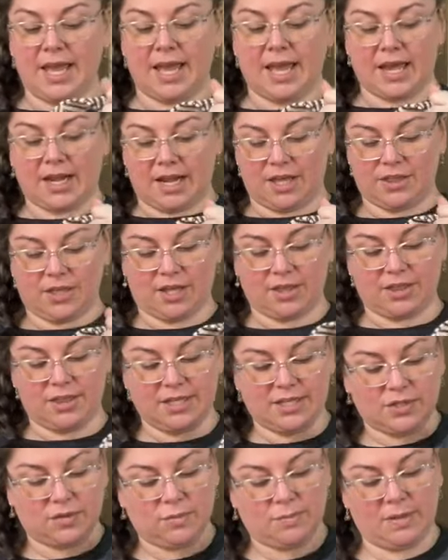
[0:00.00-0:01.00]
And I thought
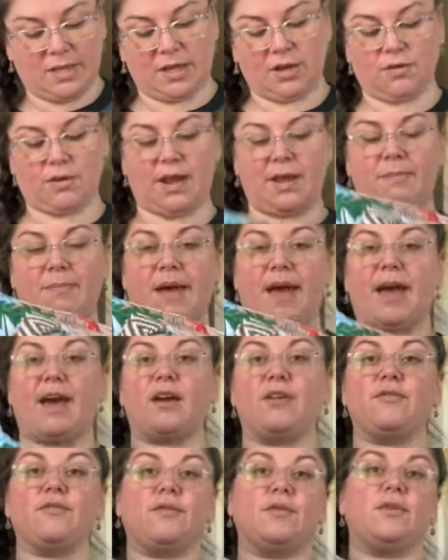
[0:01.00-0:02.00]
this would be a great
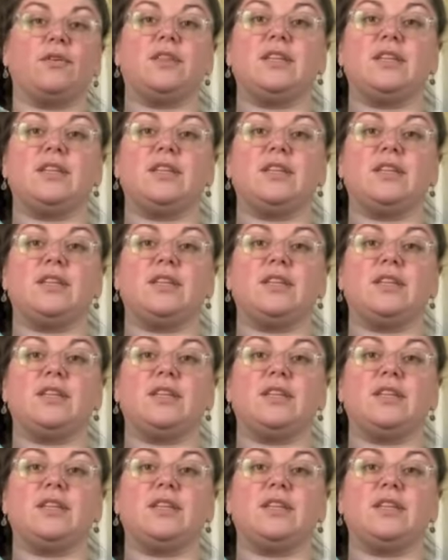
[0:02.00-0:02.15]
bag for